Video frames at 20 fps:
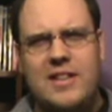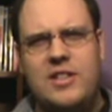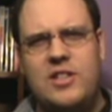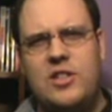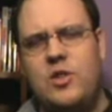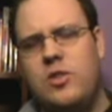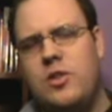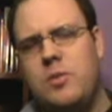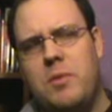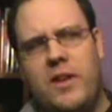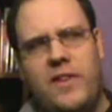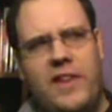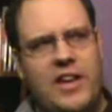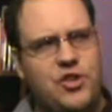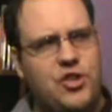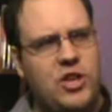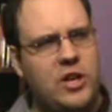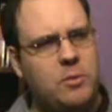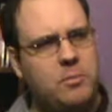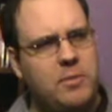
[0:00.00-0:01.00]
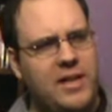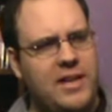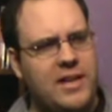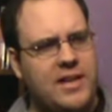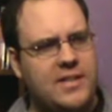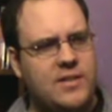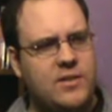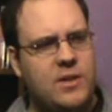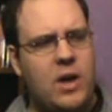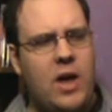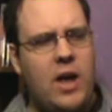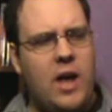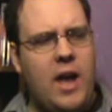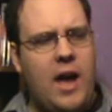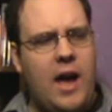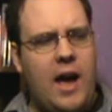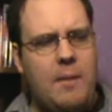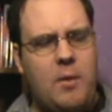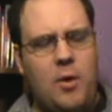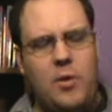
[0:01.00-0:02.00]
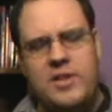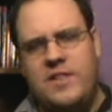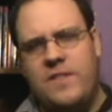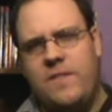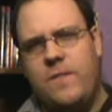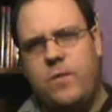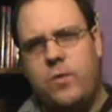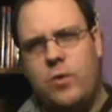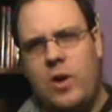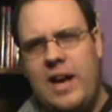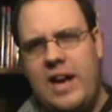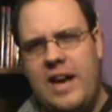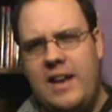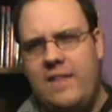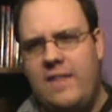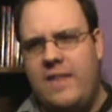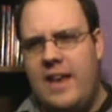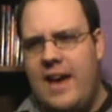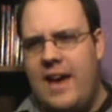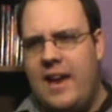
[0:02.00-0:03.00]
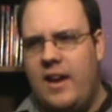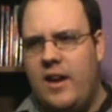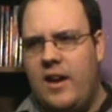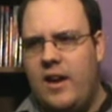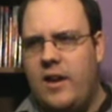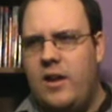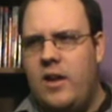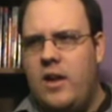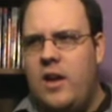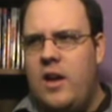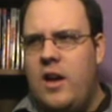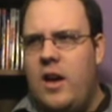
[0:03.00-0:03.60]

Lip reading: to do them on that channel because I'm always afraid that,